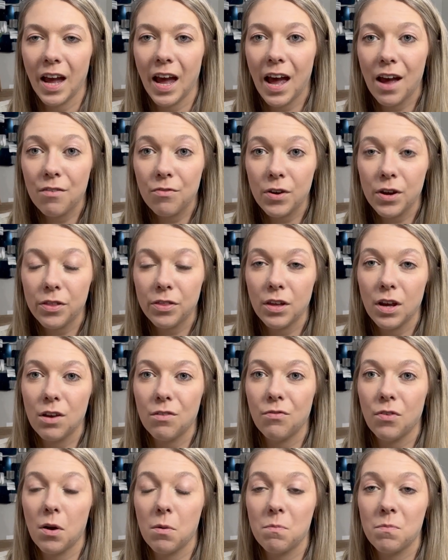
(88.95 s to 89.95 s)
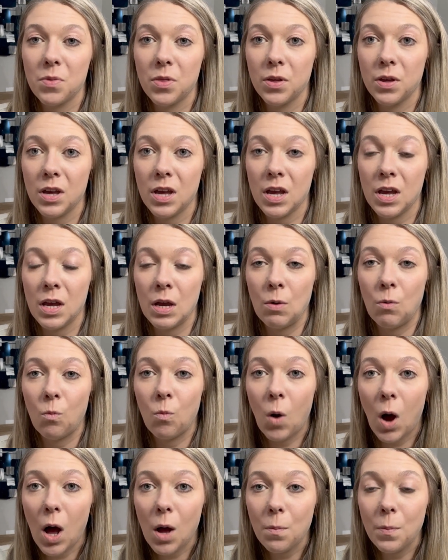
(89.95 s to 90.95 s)
Everything from the
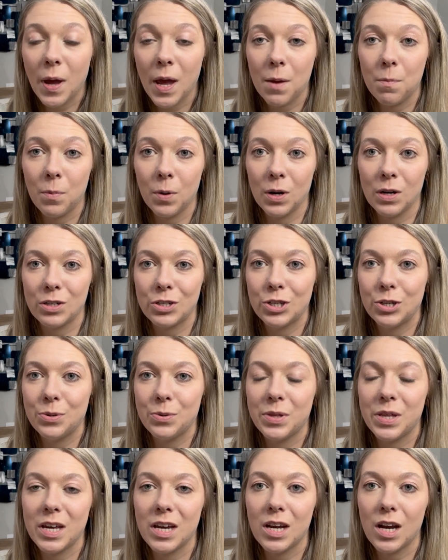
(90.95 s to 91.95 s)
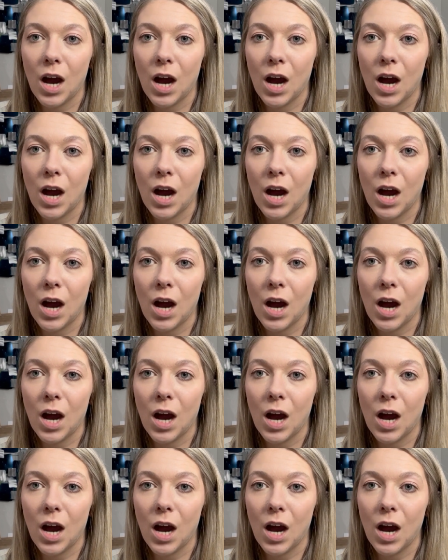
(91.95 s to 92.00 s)
wallpaper to the